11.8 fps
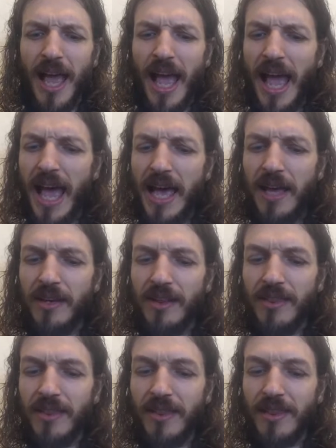and
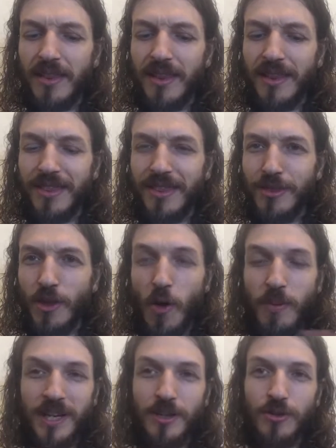
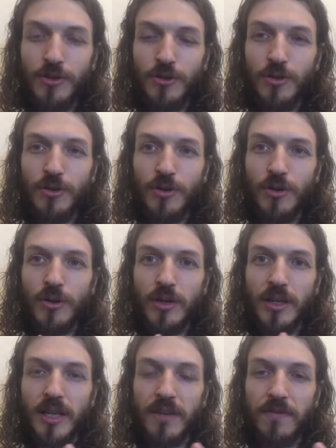nobody knew
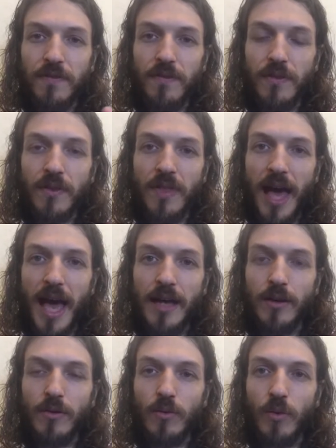if
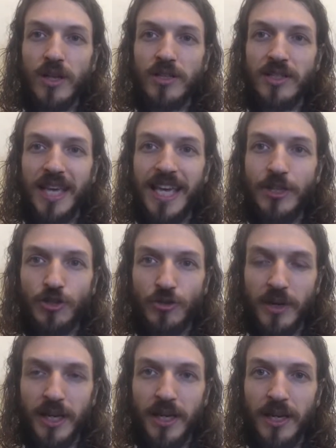that was
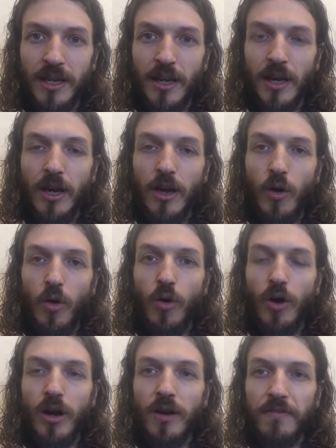history
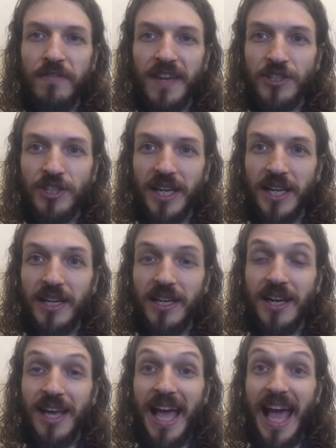or fiction.
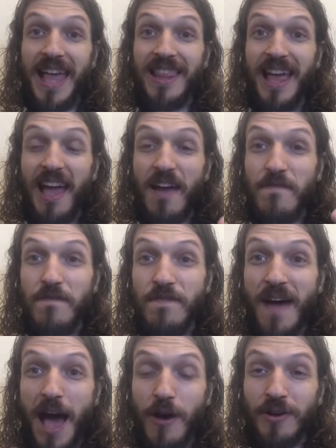And they have
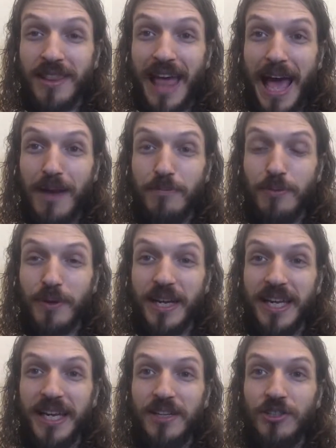found that
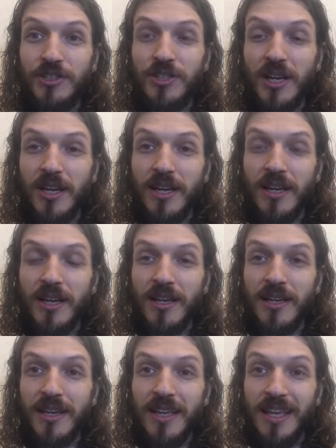bridge
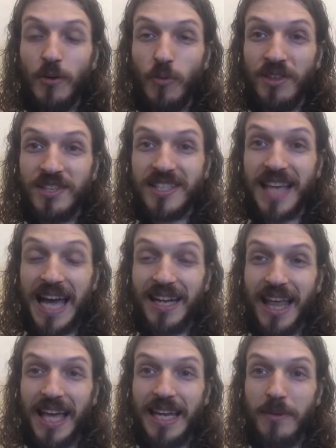with
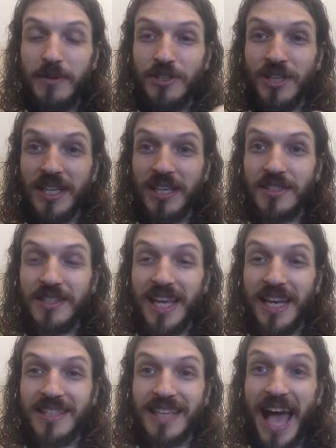satellite images
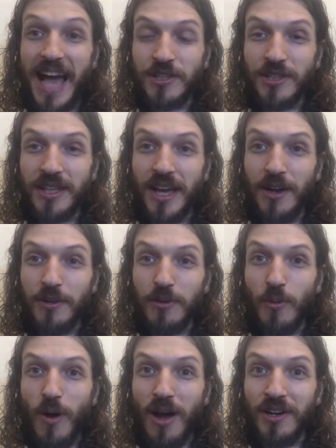that it's actually
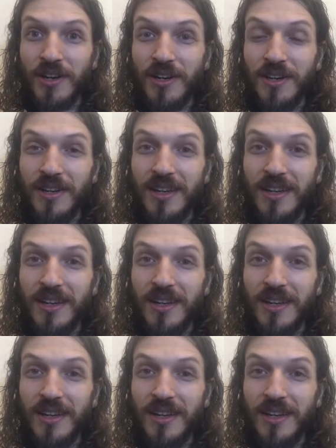underwater.